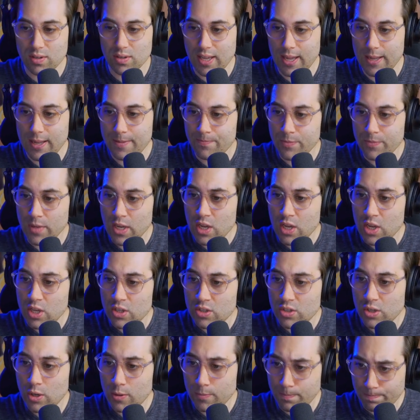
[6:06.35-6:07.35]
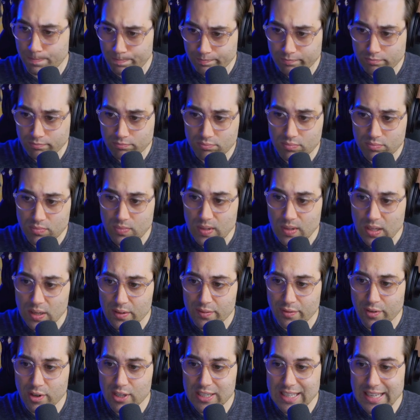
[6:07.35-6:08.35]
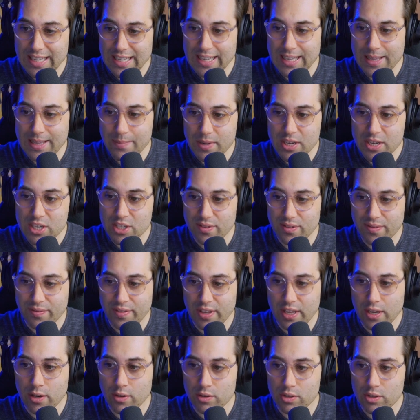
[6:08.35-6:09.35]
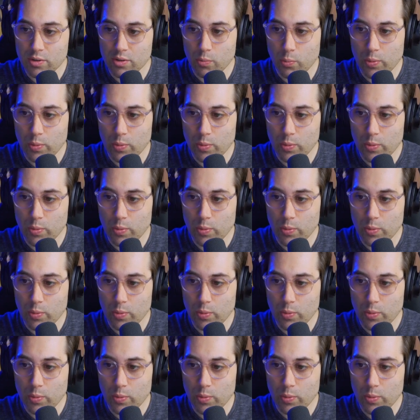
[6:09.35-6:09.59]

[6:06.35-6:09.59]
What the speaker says: Okay, so for the image field,